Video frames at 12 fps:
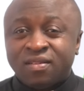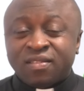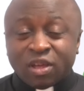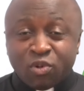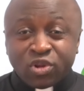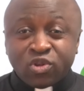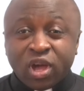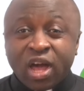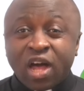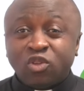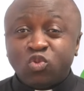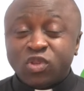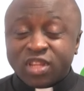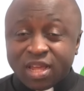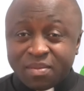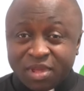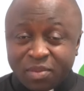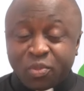And when you are out with
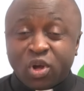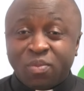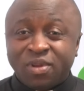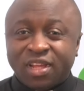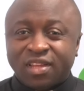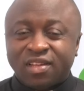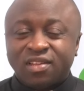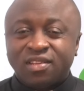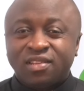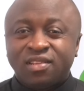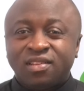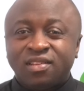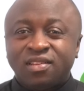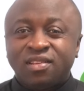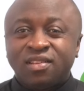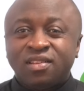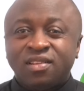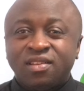them in public,
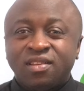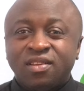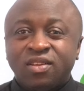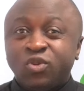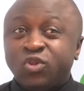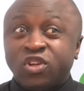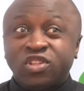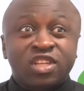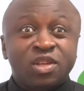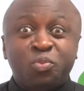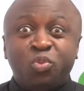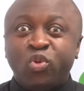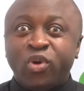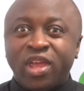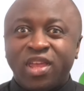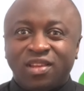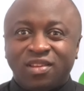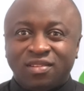you just keep
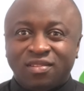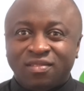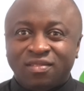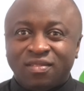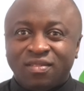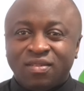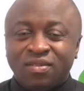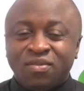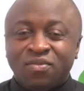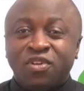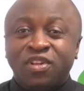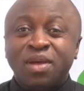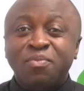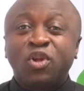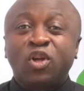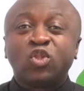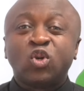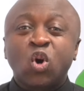praying for them
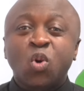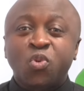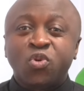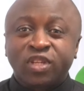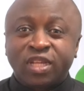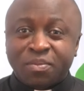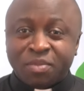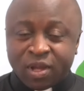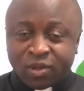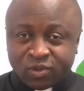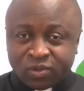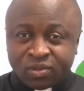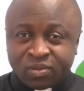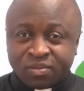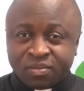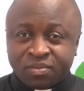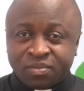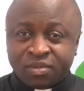not to open their mouth.
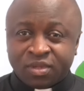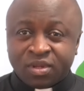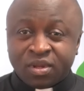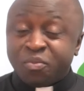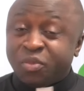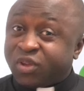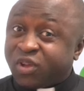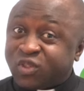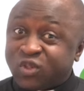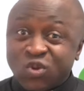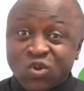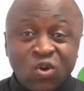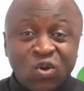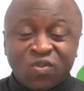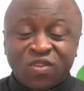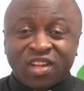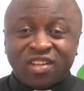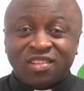Because you know
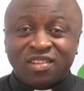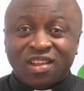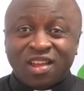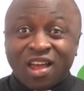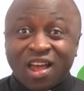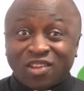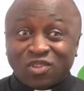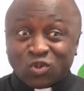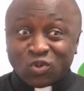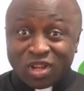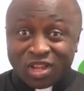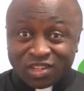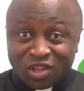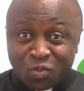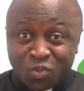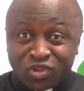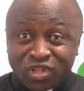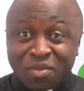that as soon as they
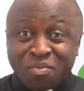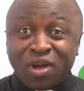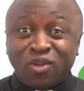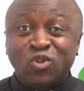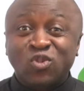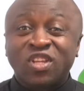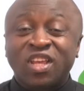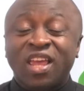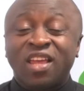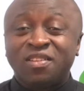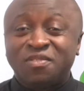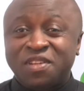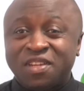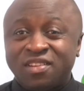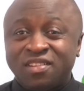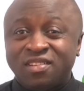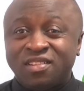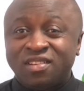open their mouth to say anything,